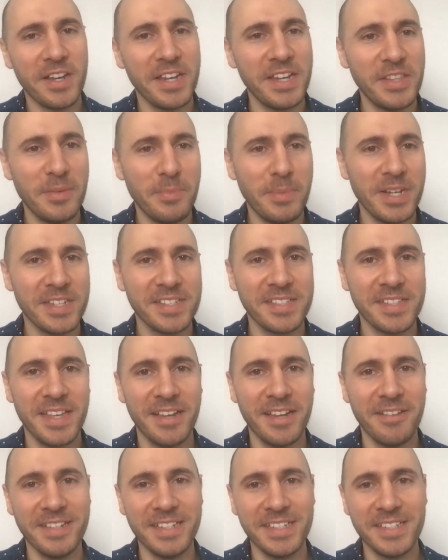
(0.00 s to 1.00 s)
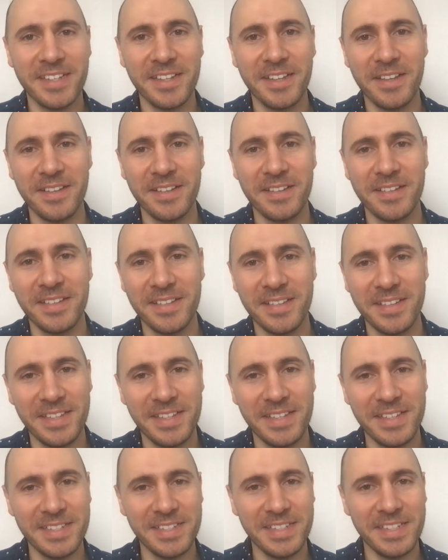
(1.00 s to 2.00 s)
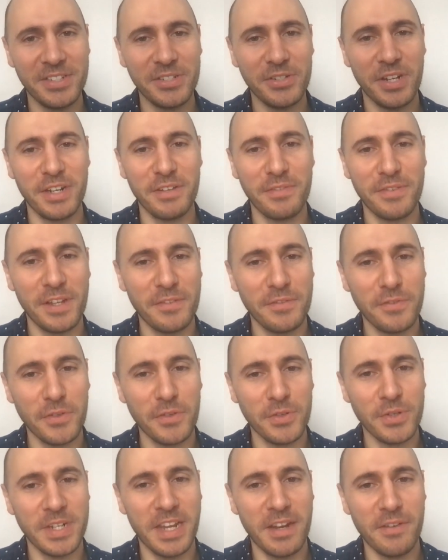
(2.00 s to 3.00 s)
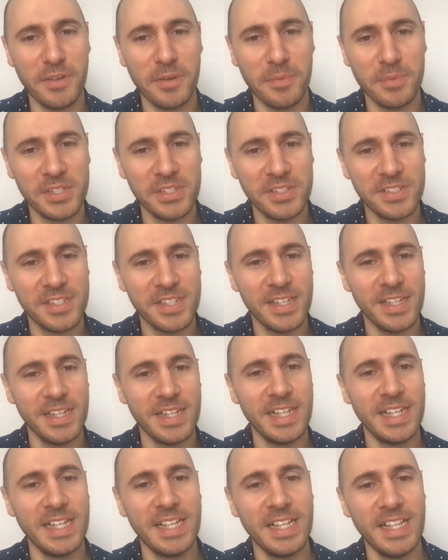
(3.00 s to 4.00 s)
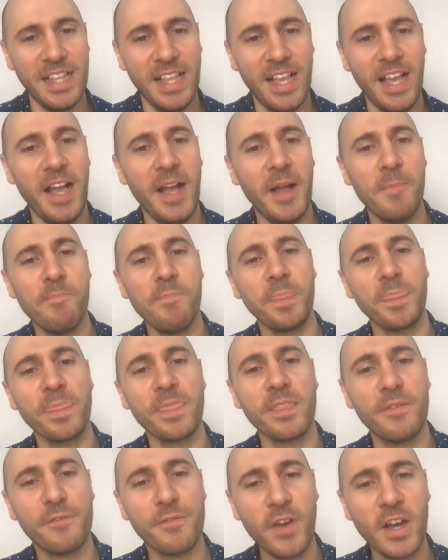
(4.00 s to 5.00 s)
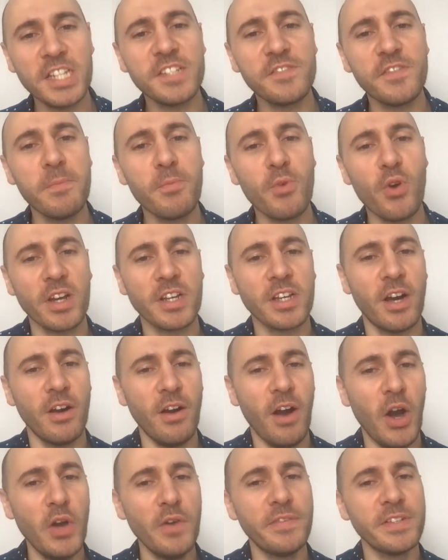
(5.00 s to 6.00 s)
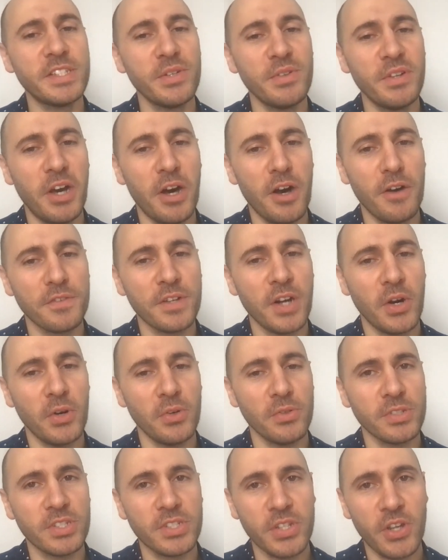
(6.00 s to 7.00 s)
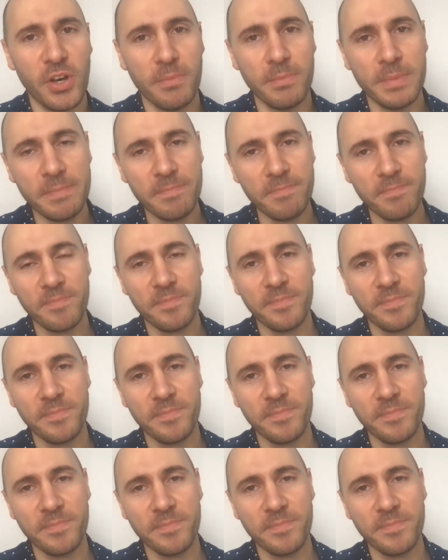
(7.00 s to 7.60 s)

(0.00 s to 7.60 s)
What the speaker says: parking the bus there. He's trying to flood forward at every opportunity. France v Morocco, over 2.5 goals. Tom?